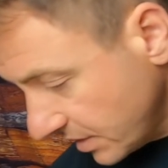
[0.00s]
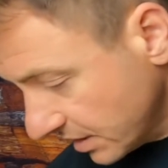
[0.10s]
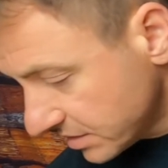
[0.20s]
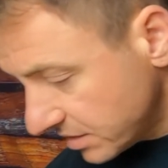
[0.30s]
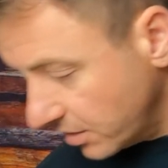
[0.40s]

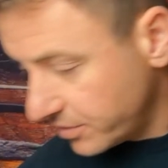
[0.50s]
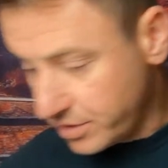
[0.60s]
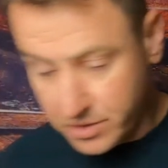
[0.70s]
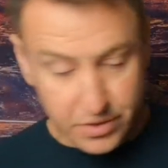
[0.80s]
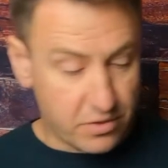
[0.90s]
So, you
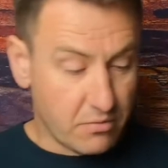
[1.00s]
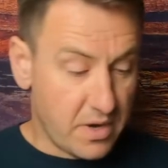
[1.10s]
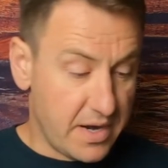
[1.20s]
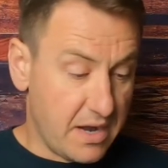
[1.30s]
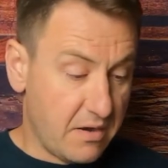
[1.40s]
know, you can run
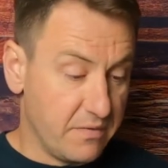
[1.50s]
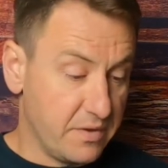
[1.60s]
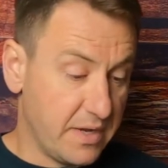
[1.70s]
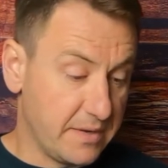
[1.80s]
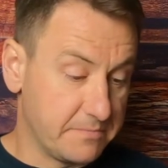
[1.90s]
it however you
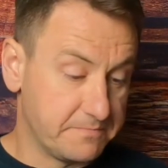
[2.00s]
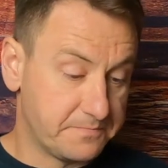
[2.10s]
like.